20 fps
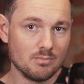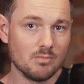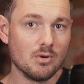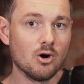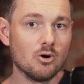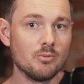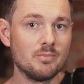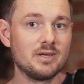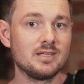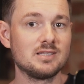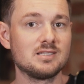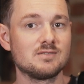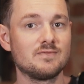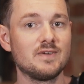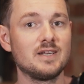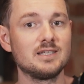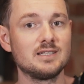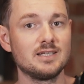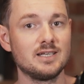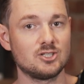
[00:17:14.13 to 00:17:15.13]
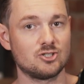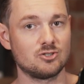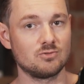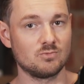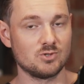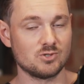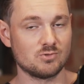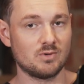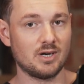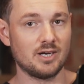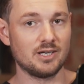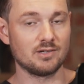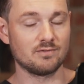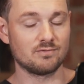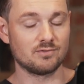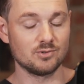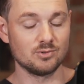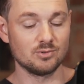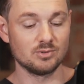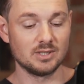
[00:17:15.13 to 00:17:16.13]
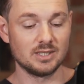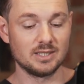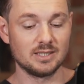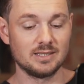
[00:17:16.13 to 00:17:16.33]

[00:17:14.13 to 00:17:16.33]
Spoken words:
moment this validation was running through.